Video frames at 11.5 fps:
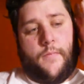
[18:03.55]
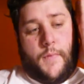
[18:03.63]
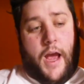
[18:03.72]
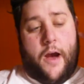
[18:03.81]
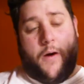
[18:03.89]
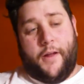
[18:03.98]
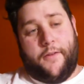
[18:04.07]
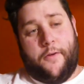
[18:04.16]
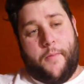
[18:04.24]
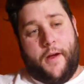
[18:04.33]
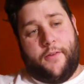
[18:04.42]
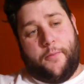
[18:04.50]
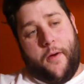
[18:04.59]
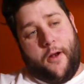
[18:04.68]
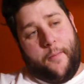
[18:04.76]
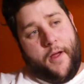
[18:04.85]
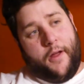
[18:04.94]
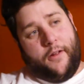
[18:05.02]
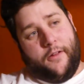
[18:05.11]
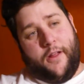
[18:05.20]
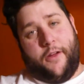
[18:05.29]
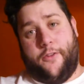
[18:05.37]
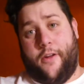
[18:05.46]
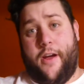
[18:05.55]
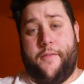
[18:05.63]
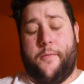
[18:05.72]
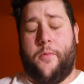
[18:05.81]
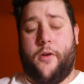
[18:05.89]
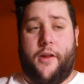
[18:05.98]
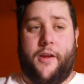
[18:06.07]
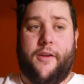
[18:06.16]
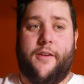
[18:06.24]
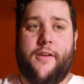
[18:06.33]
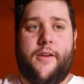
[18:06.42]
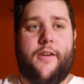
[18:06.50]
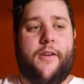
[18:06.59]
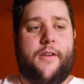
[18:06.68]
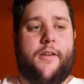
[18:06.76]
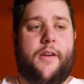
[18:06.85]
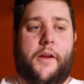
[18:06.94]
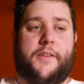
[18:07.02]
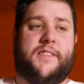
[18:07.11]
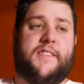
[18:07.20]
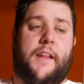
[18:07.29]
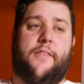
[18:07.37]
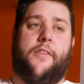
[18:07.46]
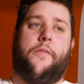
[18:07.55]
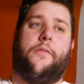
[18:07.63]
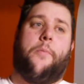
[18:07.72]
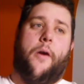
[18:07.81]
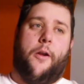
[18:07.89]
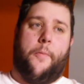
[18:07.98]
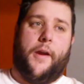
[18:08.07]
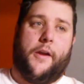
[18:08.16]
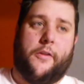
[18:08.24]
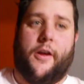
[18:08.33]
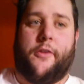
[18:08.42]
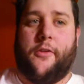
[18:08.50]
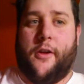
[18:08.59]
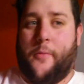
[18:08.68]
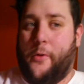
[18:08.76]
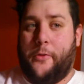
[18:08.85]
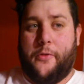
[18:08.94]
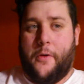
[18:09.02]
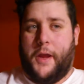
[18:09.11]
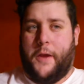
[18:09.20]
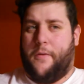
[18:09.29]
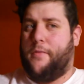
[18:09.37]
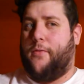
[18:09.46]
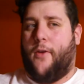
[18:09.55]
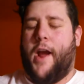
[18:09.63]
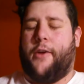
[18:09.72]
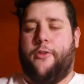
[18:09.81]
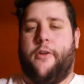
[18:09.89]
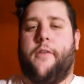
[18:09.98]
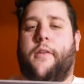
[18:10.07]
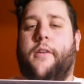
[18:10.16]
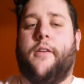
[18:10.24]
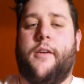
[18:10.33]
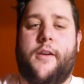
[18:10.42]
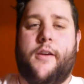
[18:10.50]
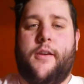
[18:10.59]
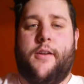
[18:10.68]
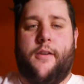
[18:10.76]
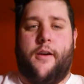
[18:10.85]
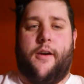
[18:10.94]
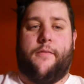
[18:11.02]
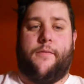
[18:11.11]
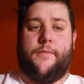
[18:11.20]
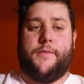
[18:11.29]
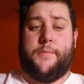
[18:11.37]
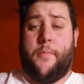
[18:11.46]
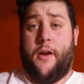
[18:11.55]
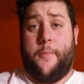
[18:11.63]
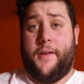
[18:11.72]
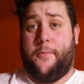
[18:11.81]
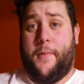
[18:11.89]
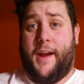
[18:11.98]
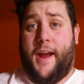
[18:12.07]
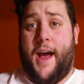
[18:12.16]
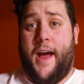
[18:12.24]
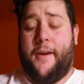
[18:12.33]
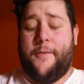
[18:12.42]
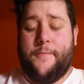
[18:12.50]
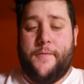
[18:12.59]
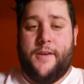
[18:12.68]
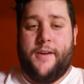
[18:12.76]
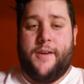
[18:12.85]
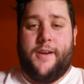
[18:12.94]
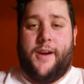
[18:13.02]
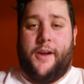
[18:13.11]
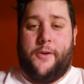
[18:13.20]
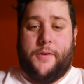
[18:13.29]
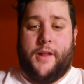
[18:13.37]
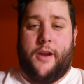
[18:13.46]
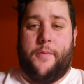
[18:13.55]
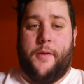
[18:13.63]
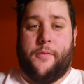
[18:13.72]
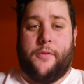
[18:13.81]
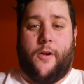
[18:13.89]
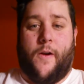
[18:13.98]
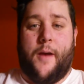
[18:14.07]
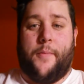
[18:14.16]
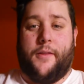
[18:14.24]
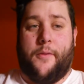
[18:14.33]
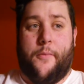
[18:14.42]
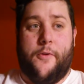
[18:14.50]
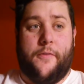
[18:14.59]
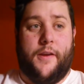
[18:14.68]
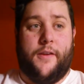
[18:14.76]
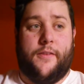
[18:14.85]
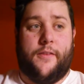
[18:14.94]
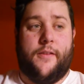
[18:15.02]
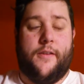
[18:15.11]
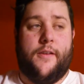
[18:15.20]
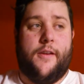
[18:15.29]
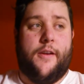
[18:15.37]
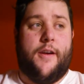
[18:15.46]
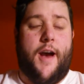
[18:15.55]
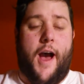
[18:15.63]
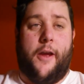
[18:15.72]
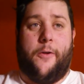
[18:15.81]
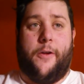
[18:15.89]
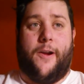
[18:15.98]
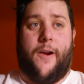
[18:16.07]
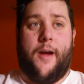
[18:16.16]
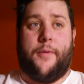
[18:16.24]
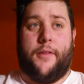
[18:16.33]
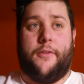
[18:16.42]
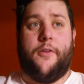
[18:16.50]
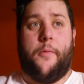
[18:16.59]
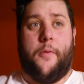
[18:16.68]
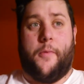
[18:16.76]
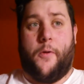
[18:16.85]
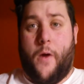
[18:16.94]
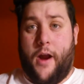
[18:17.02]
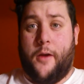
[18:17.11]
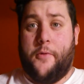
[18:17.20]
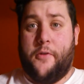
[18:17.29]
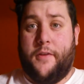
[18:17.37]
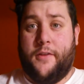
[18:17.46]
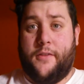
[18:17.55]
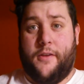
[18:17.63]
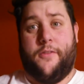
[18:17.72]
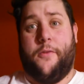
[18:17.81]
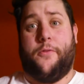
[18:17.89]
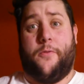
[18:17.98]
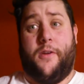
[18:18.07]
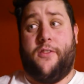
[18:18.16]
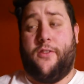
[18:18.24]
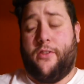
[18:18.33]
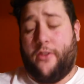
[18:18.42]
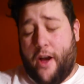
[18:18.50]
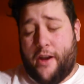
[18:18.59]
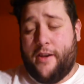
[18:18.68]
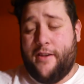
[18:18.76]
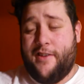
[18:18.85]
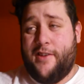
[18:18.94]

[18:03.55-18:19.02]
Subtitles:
Now onto my Spider-Man collection. I have a pretty extensive Spider-Man collection. I'm only showing you a fraction of it. Spider-Man's my guy. I know a lot of people crap on the movies. I only crap on the Tobey Maguire movies because those 3 suck.